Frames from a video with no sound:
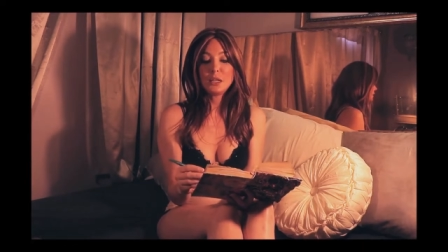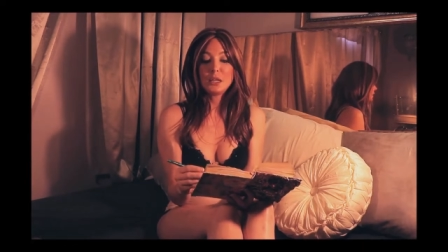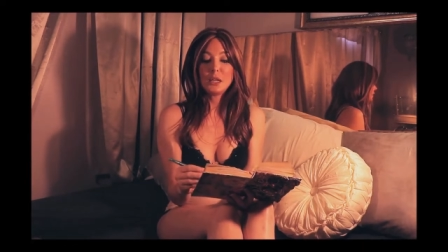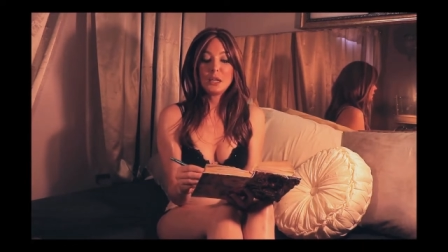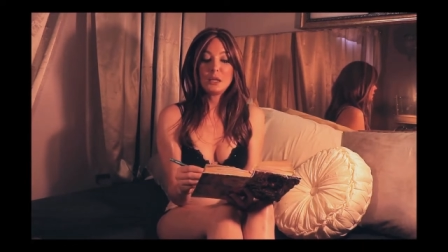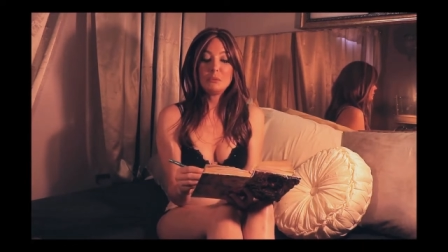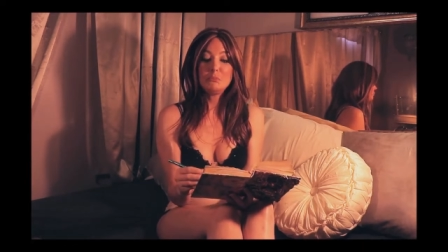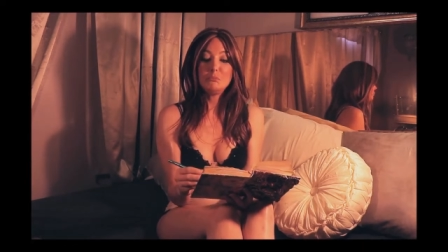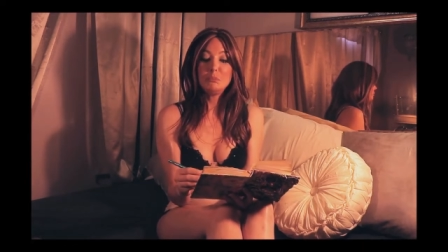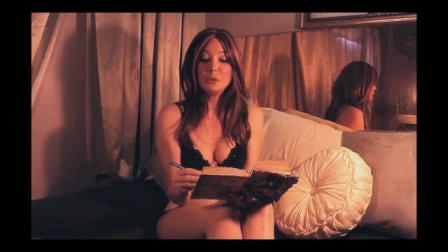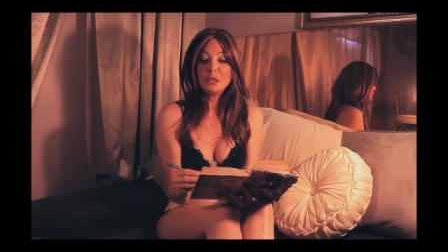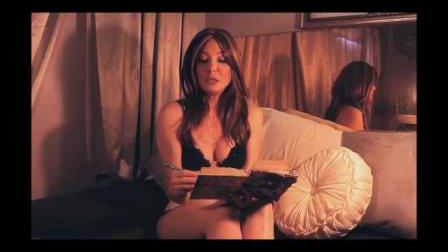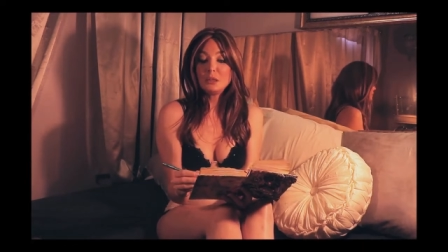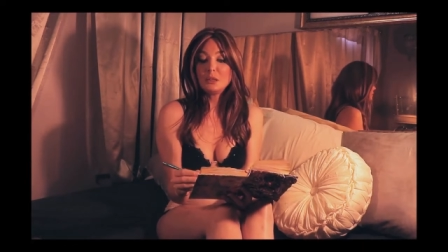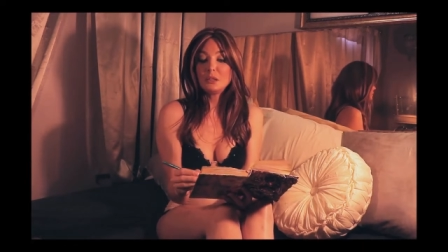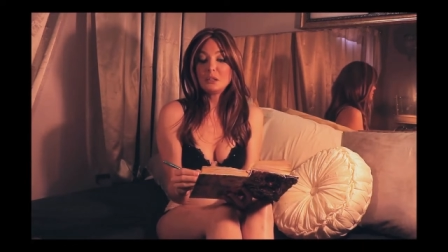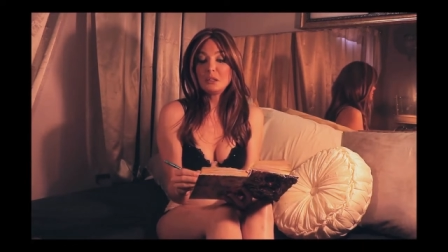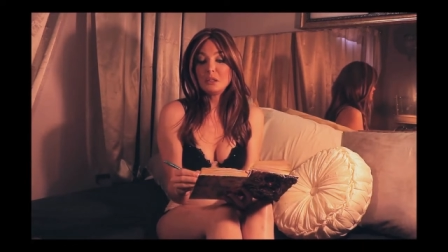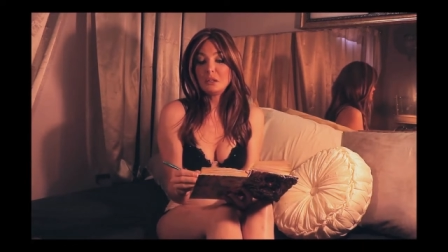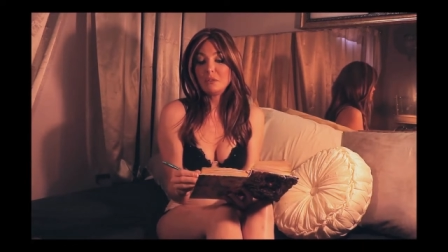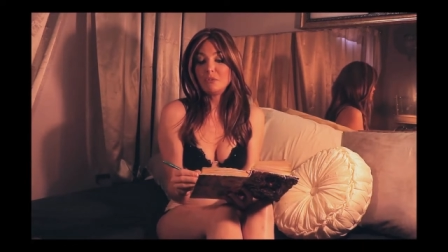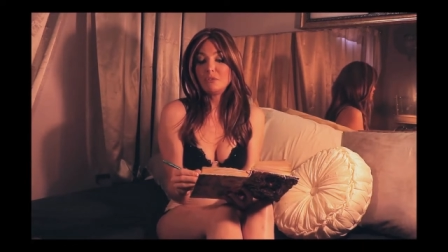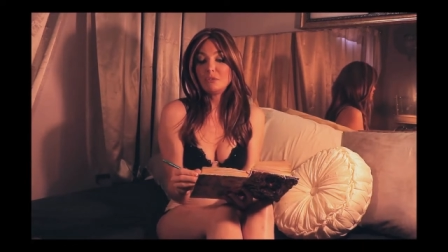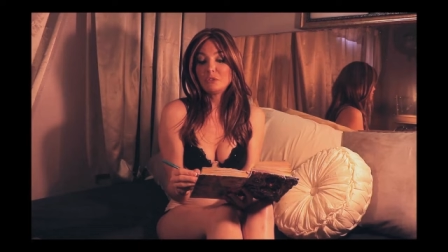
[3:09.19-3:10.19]
a bit
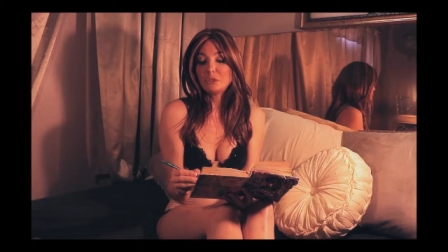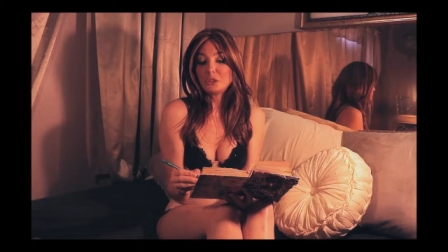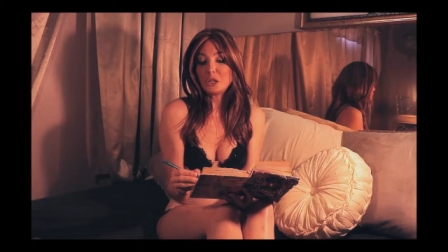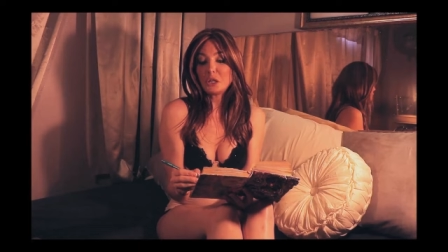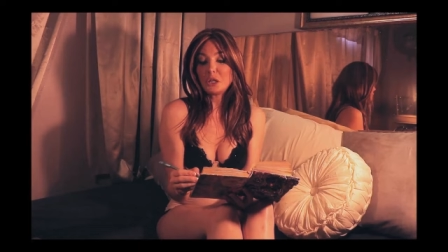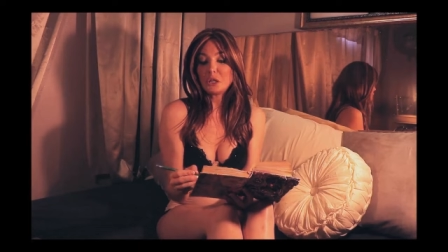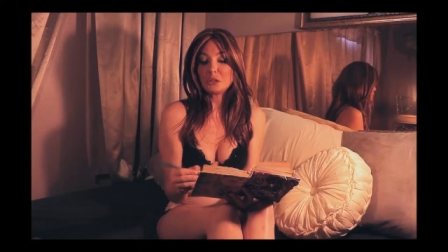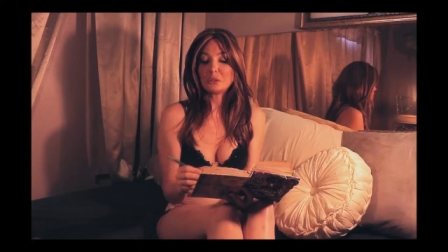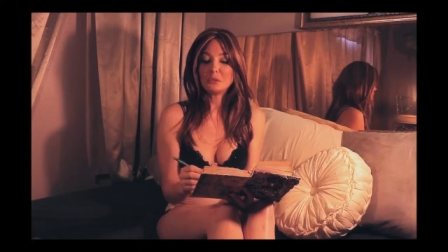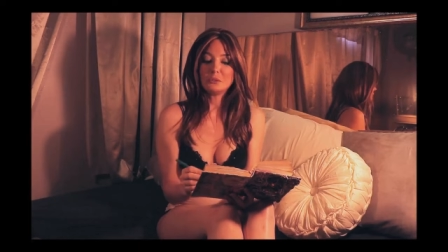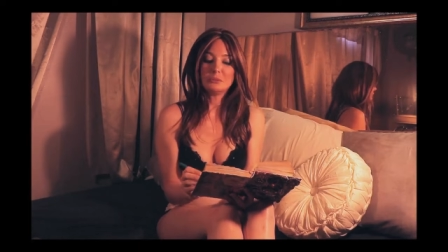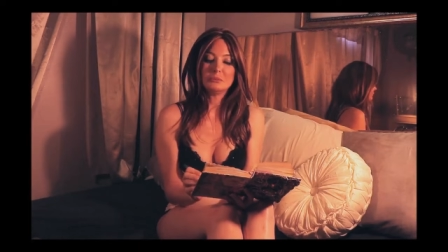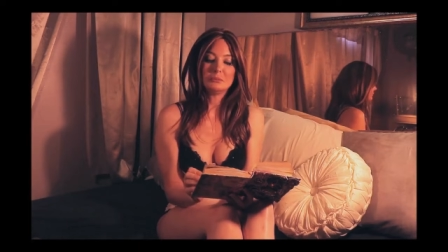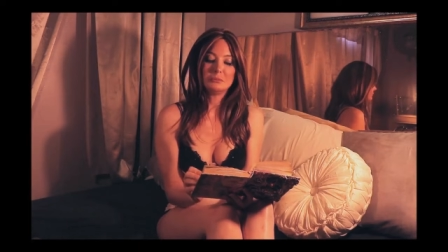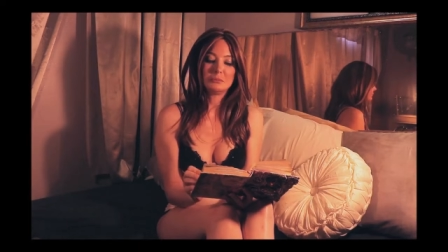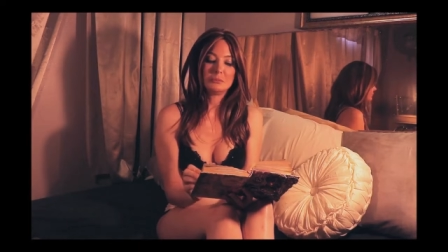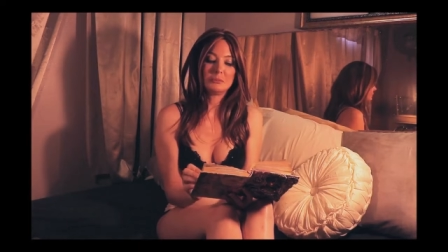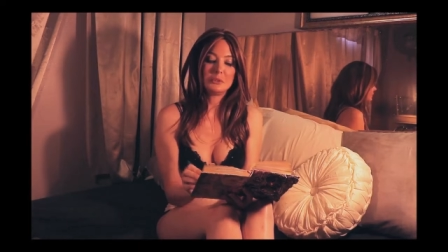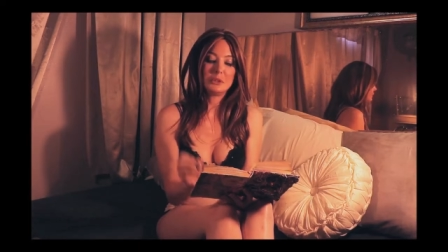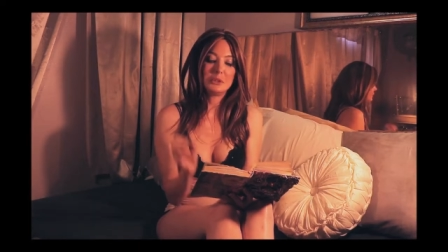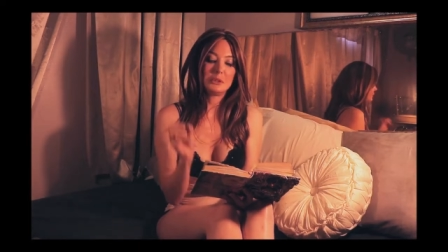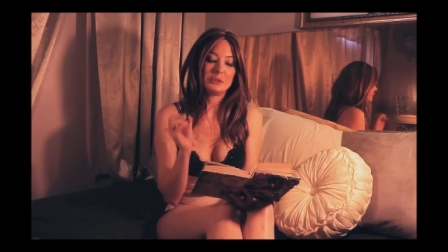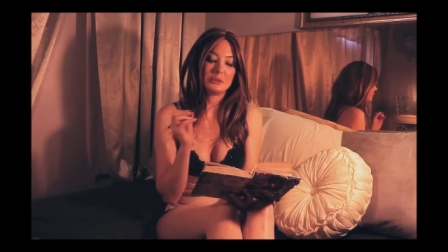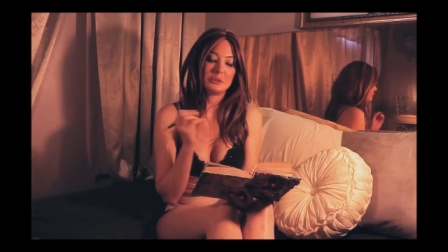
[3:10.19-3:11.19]
of turn.
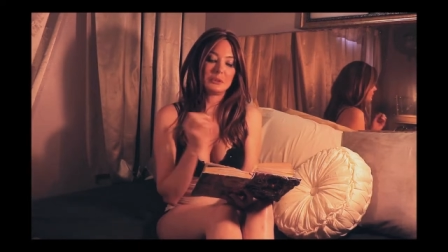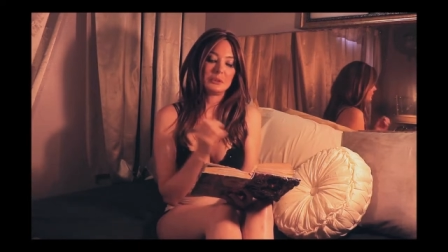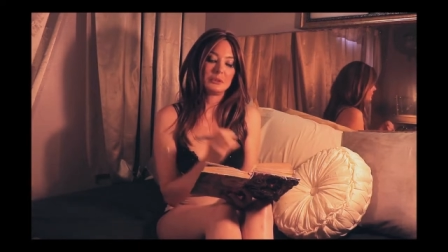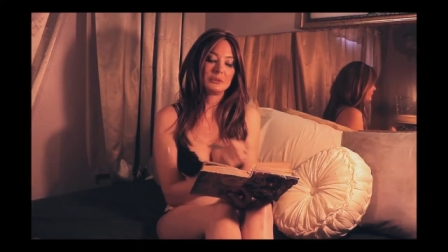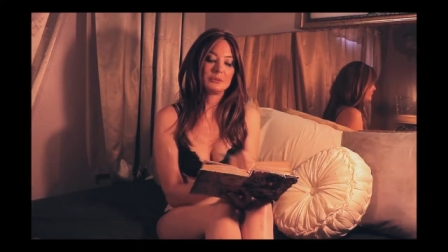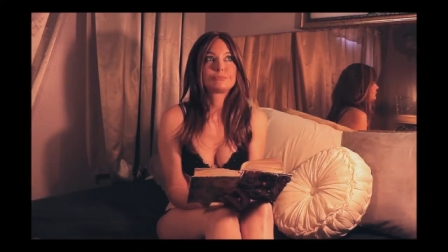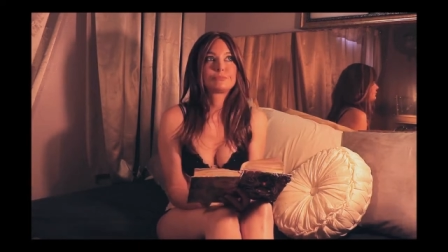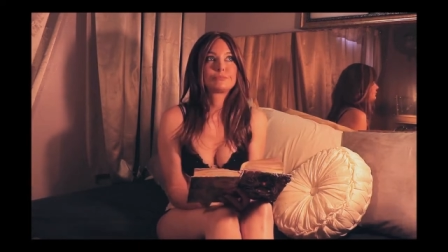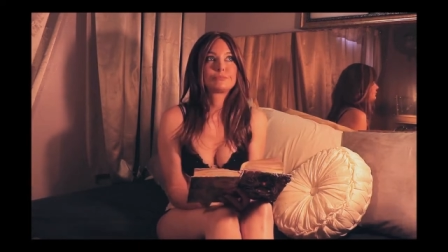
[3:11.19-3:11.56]
Dot.